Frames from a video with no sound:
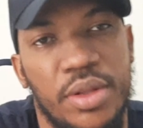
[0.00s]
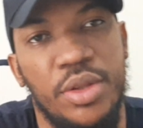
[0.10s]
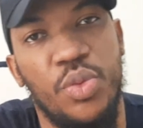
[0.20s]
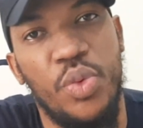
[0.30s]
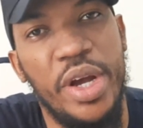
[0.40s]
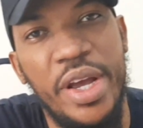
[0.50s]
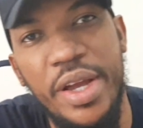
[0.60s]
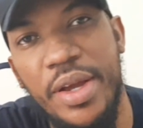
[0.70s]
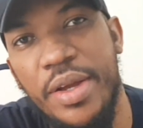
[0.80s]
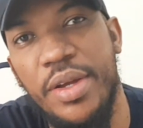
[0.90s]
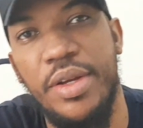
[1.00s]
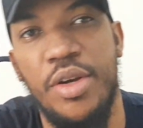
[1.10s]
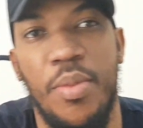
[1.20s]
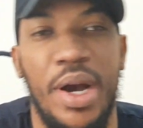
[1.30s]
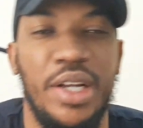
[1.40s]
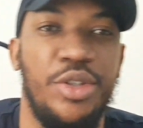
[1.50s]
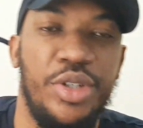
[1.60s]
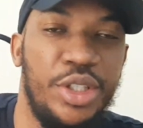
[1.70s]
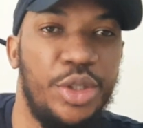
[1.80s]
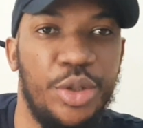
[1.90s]
The way your man
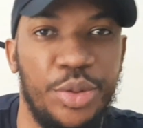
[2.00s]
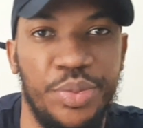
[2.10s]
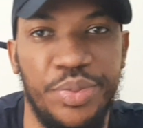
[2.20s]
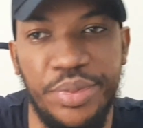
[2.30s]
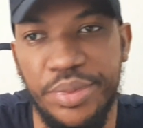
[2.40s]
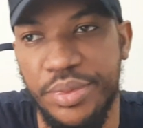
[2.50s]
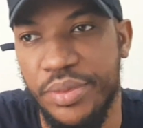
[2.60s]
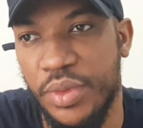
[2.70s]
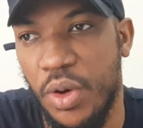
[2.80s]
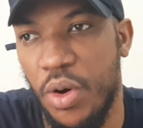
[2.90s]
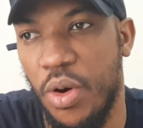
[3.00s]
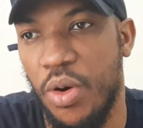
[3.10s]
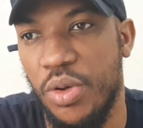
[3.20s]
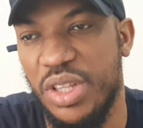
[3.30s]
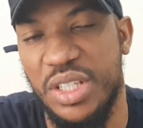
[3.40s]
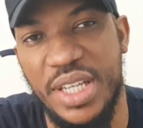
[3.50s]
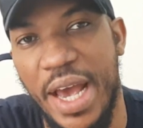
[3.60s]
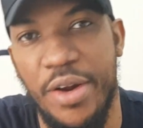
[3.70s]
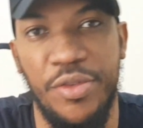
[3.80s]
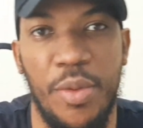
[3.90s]
treats you, or the
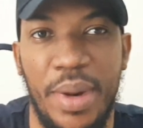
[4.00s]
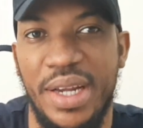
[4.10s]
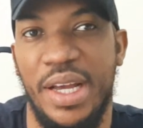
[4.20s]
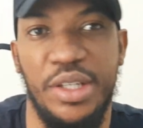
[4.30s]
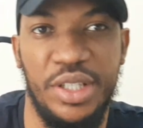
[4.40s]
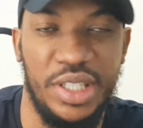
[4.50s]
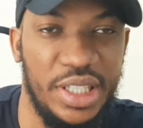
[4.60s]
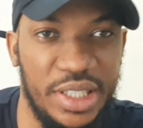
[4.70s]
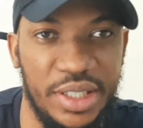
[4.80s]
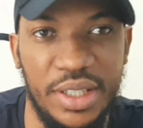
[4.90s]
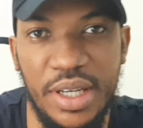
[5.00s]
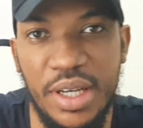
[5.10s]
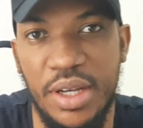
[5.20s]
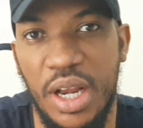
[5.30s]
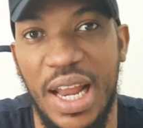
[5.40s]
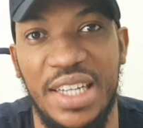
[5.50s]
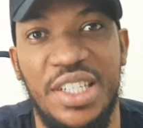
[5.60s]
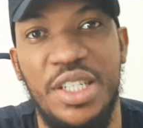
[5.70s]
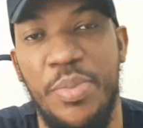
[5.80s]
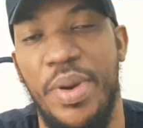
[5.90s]
side of your man that you see,
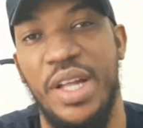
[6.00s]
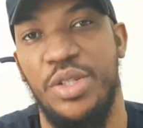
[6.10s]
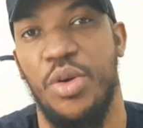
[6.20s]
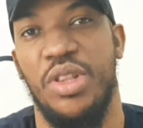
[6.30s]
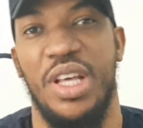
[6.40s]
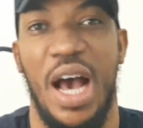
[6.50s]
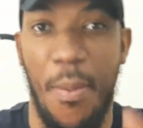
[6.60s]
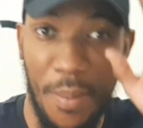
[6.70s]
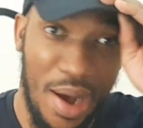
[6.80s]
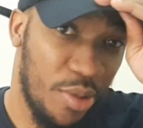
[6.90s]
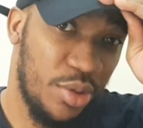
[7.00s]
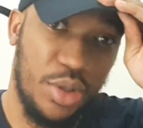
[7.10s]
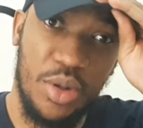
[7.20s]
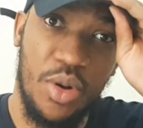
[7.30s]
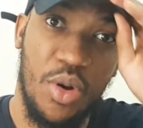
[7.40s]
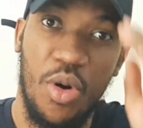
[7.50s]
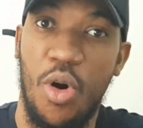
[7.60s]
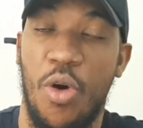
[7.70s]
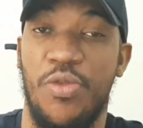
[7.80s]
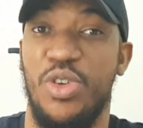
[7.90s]
largely depends on the amount
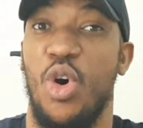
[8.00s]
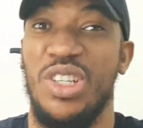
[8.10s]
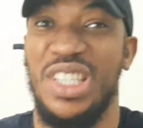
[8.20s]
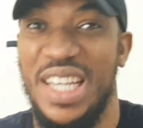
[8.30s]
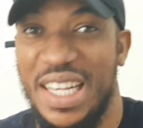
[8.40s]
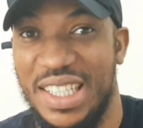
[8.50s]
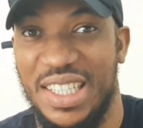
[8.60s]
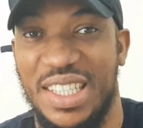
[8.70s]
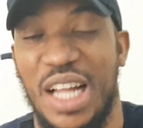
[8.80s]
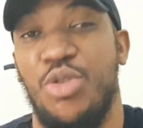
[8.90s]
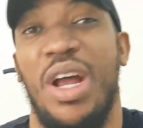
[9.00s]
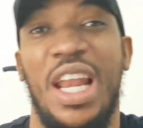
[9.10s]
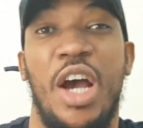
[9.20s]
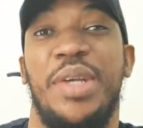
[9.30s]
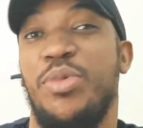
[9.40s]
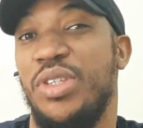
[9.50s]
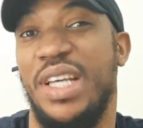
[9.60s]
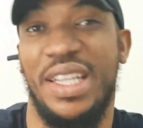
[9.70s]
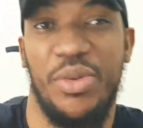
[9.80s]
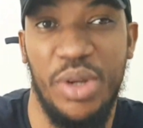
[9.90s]
of nonsense that you allow him to
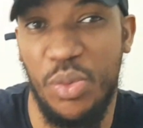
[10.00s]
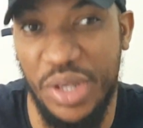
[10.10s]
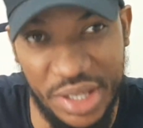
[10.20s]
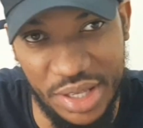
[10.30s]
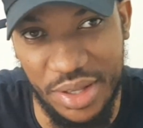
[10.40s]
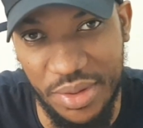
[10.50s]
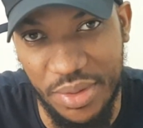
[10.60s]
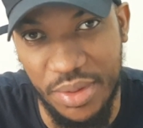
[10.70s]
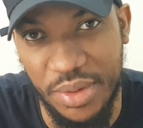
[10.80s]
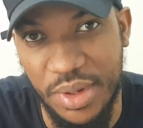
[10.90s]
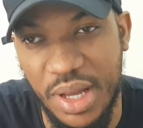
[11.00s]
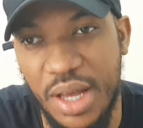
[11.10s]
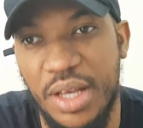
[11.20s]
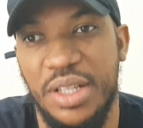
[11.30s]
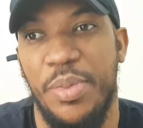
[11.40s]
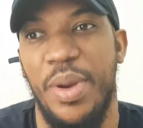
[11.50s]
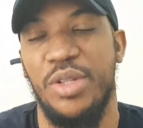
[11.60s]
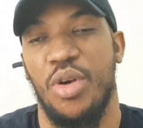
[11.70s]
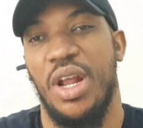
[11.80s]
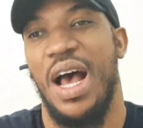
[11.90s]
get away with. It
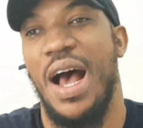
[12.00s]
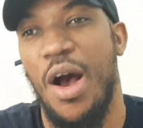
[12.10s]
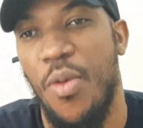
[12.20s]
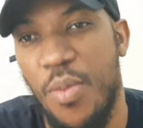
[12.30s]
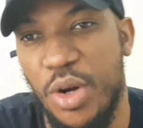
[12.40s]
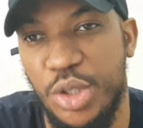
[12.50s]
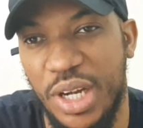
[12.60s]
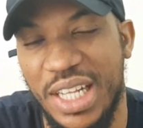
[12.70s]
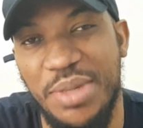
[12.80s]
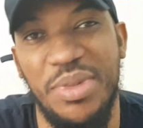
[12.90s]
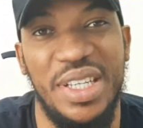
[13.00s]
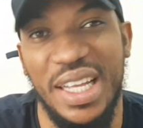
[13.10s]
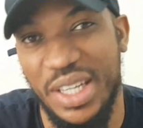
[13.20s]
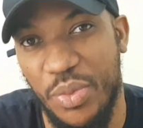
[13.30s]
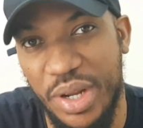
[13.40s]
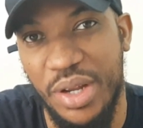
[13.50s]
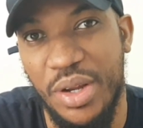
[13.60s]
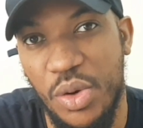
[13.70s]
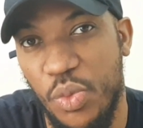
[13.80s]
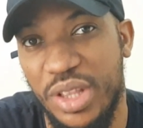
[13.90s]
depends on how much you let him get away
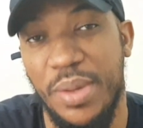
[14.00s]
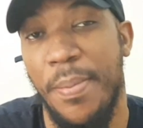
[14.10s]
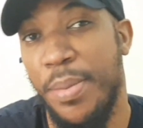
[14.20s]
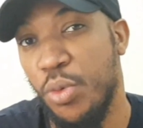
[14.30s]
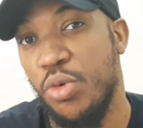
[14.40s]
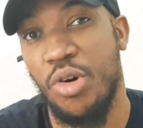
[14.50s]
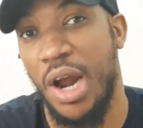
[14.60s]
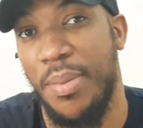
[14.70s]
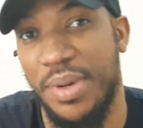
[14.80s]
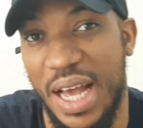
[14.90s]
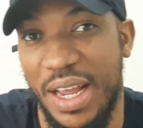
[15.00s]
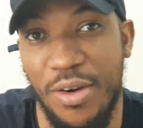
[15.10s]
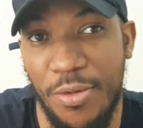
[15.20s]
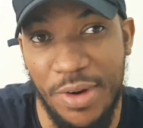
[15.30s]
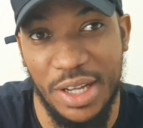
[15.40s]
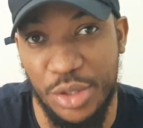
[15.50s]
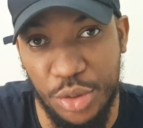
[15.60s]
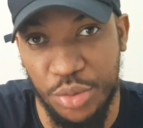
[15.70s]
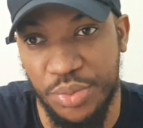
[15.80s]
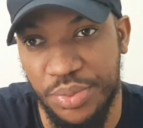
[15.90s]
with the bull crap that he offers you.